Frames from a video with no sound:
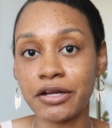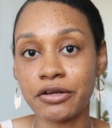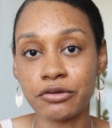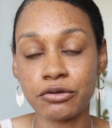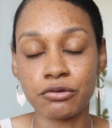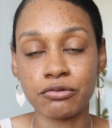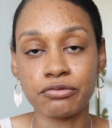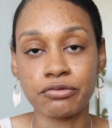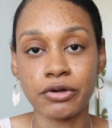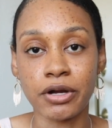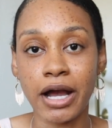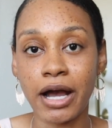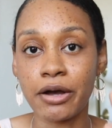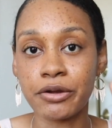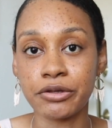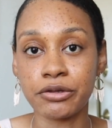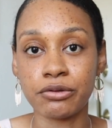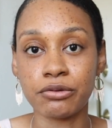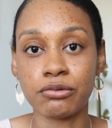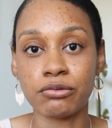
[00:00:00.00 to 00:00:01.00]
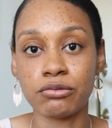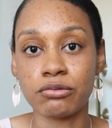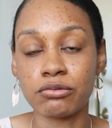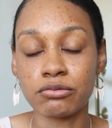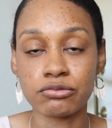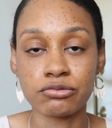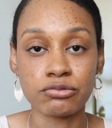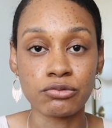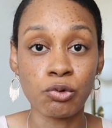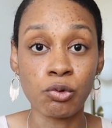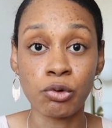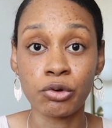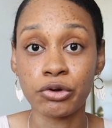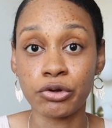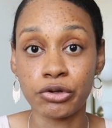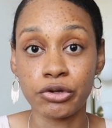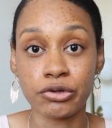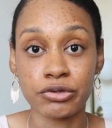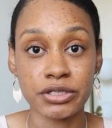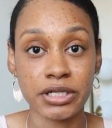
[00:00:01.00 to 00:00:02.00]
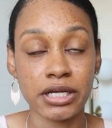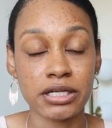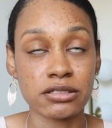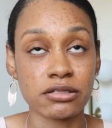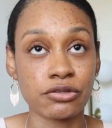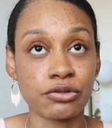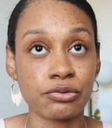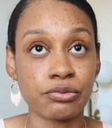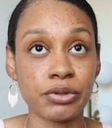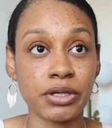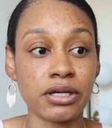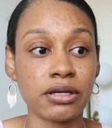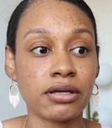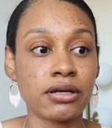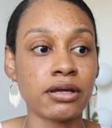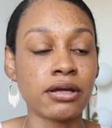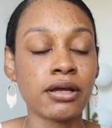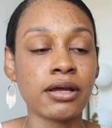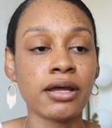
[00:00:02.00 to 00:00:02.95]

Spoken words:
to do for how you order your days of the week.